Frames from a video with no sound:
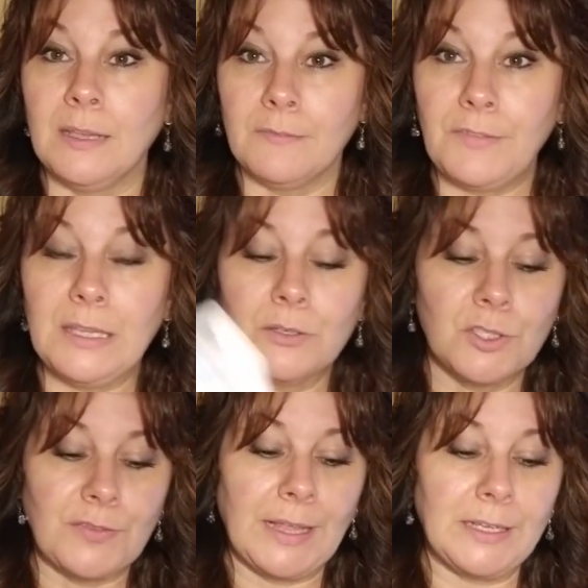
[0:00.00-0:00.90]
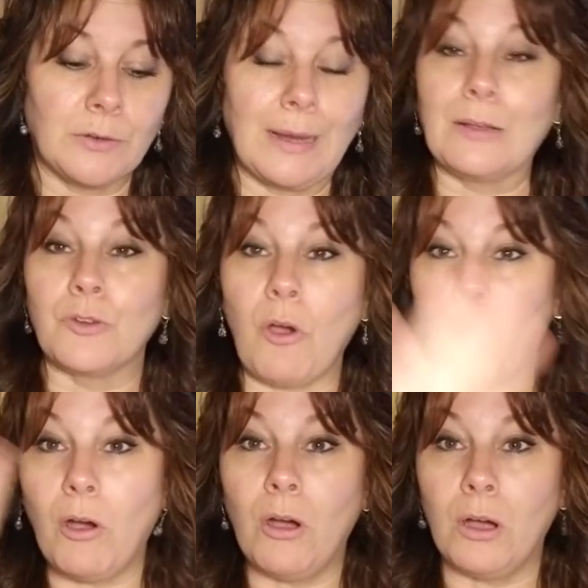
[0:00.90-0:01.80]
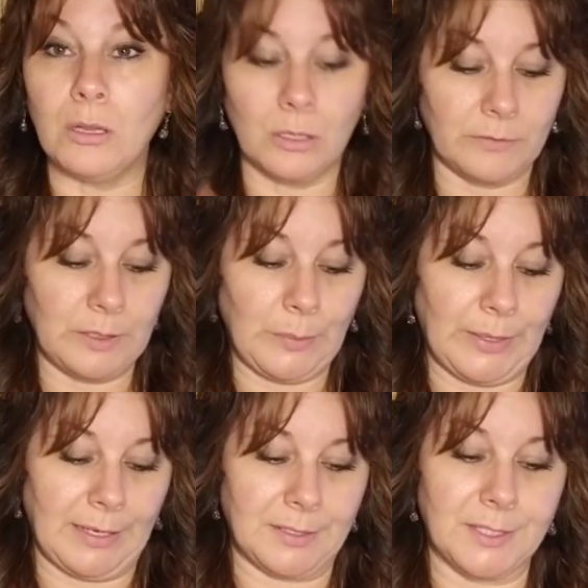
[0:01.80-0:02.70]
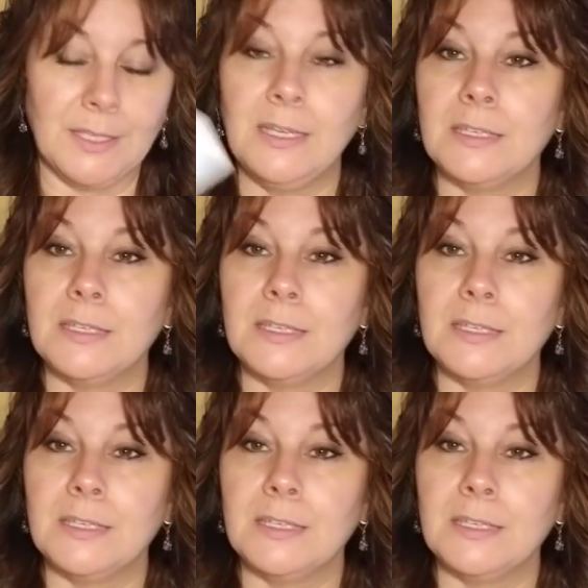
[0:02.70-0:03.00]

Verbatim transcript: Feels flying around all over the place.